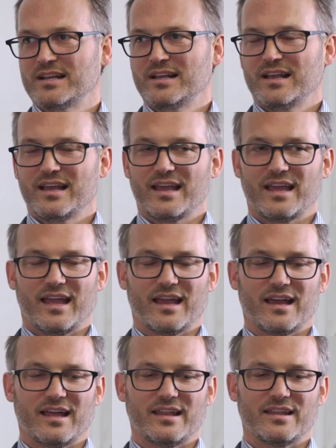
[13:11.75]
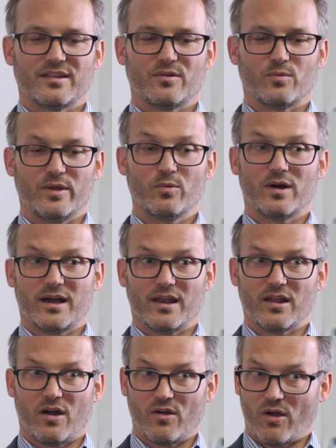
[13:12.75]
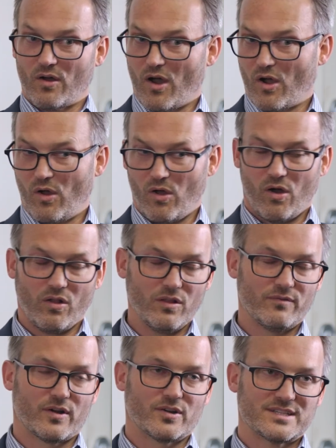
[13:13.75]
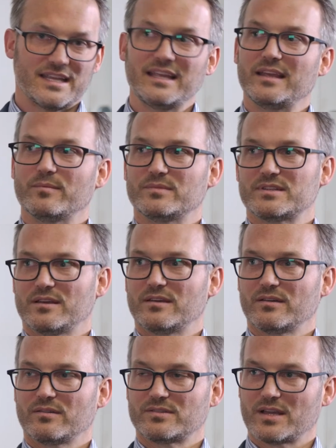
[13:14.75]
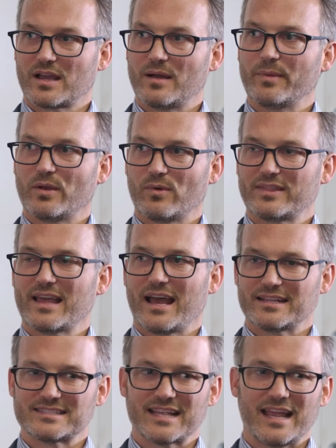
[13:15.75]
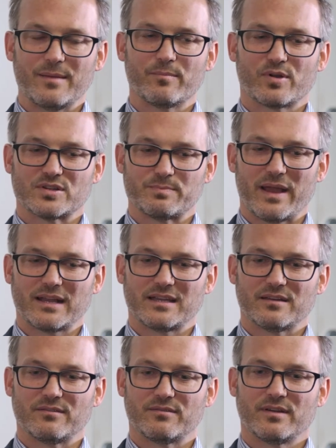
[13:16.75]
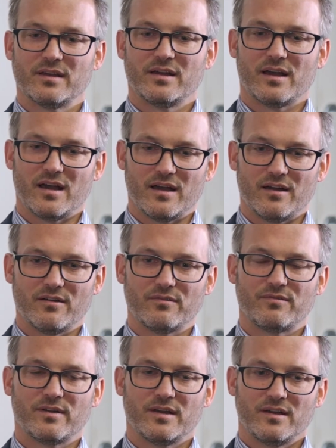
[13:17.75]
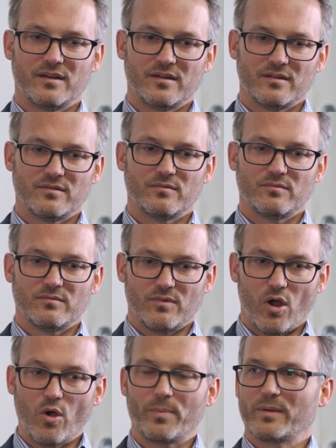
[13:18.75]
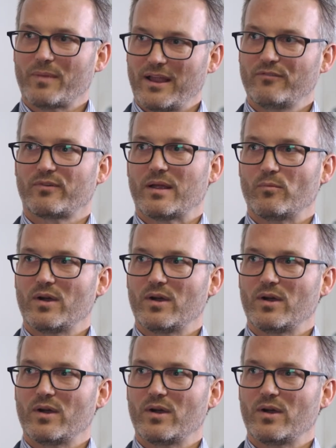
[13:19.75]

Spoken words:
Mm-hmm. And we want all of our team to come in with that same perspective of open mind frame.